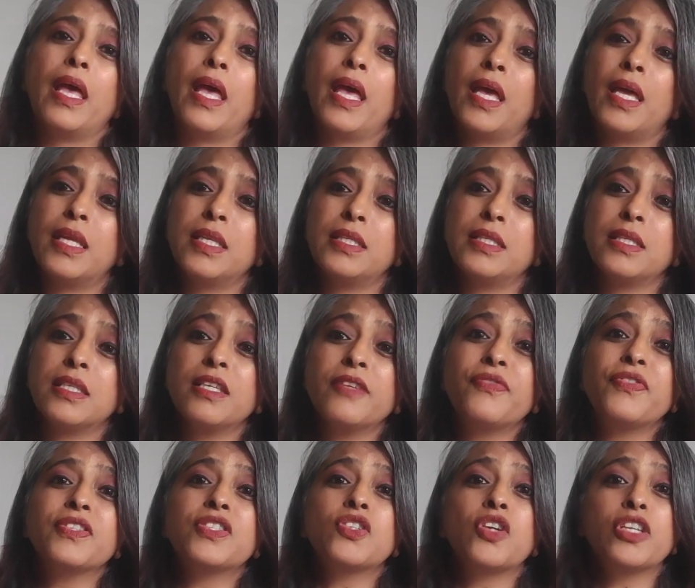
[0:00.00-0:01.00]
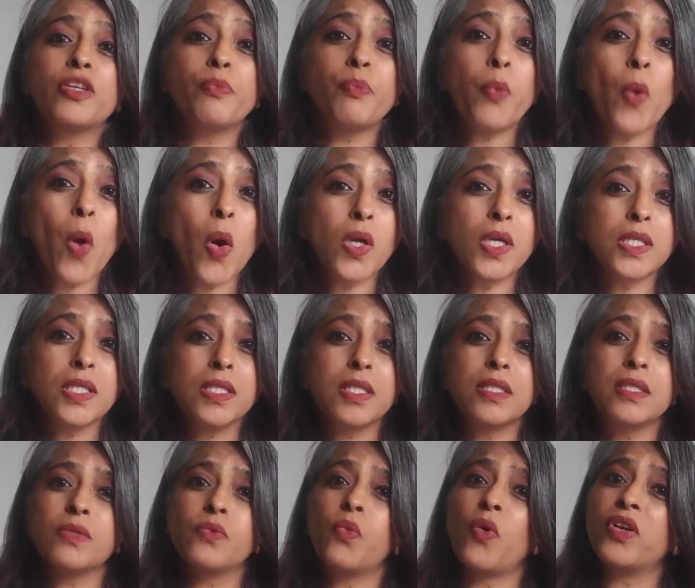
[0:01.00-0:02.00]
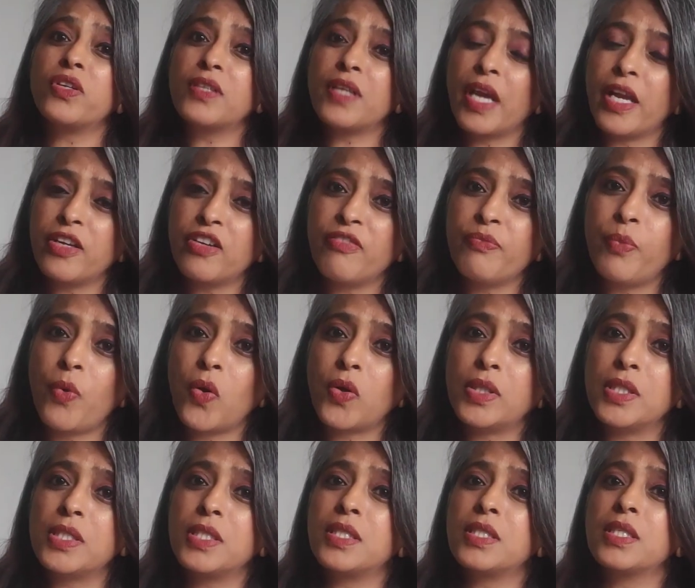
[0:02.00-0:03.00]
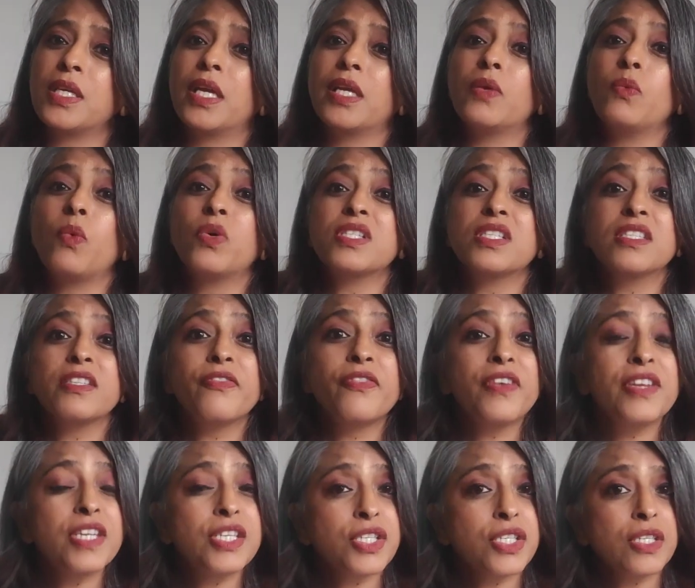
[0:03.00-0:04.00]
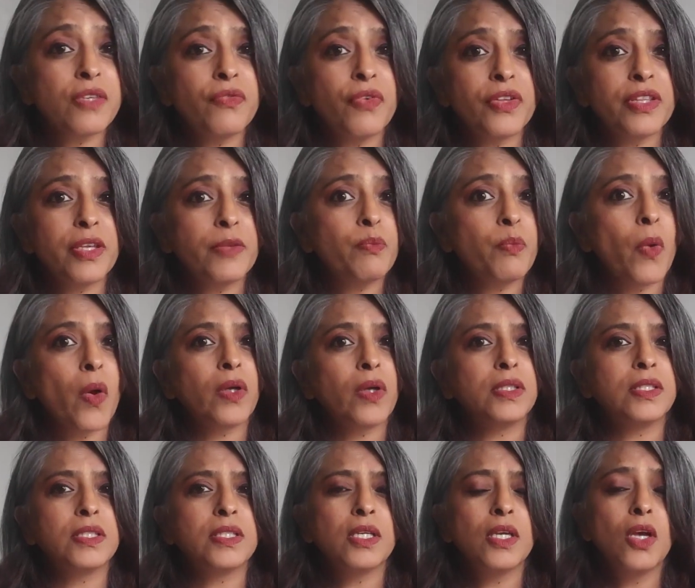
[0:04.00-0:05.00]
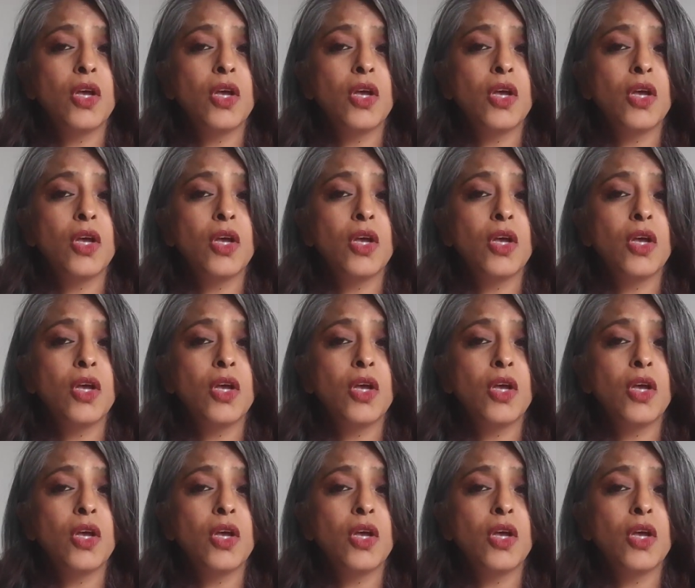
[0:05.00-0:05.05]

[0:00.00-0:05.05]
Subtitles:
and if it's got a pocket, what kind of pocket, and what is the finishing for that pocket.